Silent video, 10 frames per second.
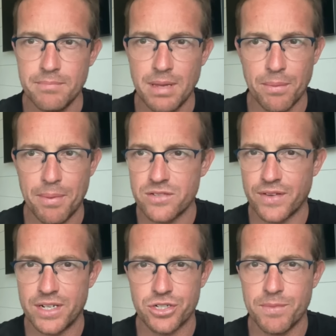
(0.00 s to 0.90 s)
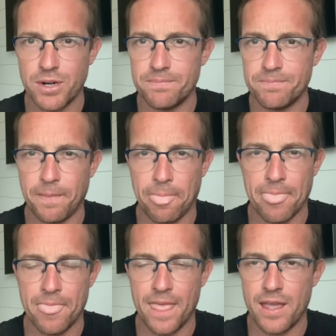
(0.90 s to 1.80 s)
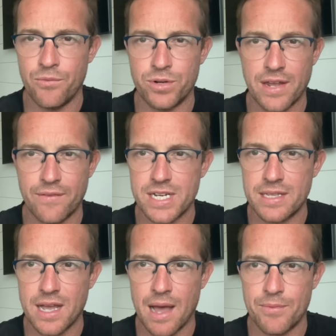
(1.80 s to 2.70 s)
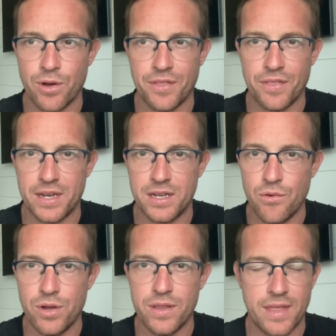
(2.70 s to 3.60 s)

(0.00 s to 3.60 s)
People of Pennsylvania are smart. They, it would devastate the Commonwealth, and they know it.